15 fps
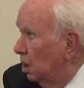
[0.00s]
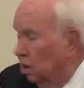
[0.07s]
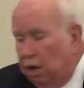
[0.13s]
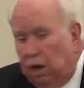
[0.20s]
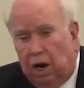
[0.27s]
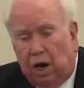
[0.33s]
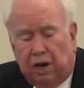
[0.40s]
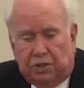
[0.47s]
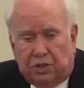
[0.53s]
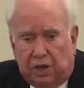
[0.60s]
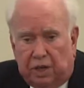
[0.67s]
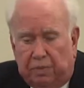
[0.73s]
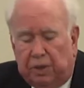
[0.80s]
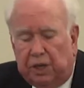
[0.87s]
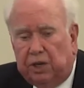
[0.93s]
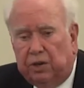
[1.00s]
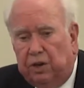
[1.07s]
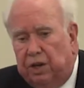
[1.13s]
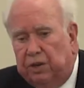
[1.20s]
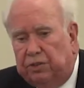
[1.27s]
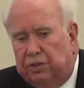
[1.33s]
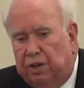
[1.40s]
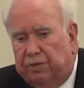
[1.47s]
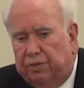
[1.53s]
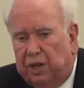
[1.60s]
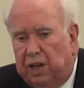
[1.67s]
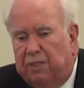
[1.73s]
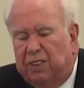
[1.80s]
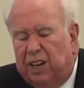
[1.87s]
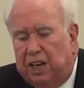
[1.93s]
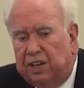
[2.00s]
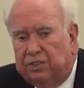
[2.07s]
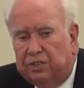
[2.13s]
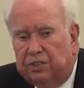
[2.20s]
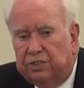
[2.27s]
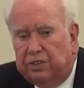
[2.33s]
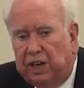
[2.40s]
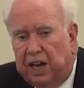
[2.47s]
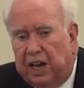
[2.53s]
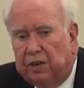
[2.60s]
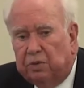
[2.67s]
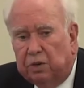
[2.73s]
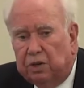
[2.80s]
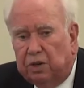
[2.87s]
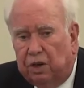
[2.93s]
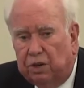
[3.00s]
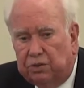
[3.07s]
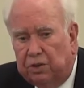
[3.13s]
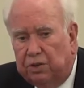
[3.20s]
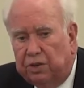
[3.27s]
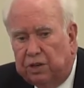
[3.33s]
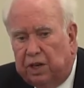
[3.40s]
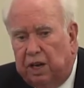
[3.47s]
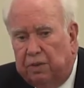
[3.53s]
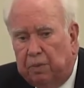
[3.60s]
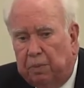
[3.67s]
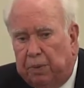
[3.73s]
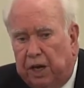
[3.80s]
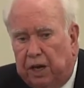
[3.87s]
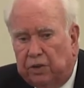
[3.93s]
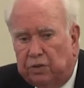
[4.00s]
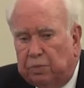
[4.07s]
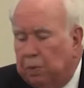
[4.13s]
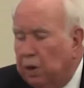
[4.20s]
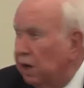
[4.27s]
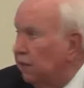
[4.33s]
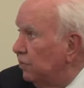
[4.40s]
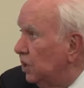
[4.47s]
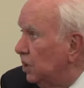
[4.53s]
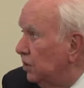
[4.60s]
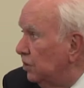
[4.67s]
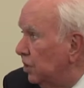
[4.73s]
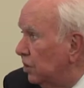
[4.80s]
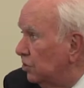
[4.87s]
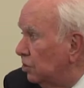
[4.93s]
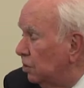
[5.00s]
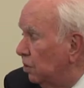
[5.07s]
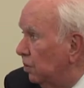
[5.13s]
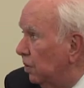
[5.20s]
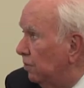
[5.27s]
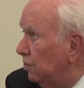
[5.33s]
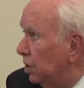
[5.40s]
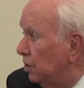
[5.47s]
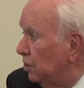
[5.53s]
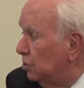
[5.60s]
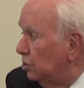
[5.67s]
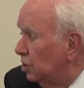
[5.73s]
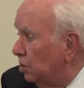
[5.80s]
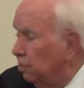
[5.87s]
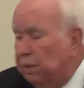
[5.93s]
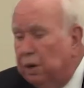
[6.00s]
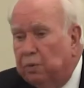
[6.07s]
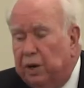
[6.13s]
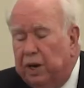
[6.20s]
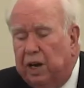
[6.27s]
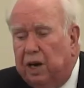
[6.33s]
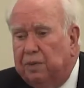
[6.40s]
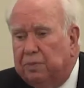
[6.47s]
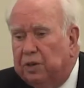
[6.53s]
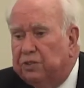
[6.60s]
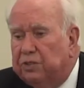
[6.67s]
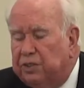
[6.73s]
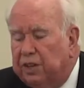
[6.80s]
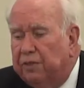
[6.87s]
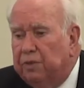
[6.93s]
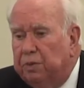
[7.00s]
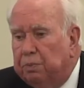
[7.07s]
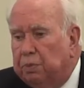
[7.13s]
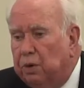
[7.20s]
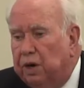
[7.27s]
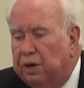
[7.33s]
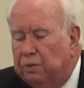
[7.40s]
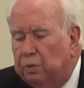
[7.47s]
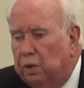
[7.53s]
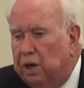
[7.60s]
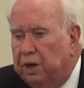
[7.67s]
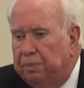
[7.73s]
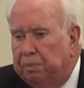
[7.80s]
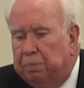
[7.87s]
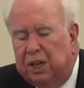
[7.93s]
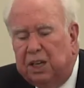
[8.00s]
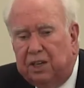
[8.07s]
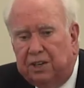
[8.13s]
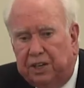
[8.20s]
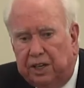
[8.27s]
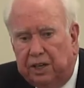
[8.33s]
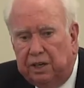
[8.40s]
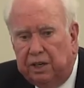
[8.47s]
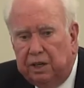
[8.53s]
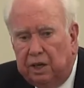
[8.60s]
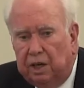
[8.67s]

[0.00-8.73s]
largely because of advances in agriculture that came about as part of the Industrial Revolution. But we're now up to 7.1 billion,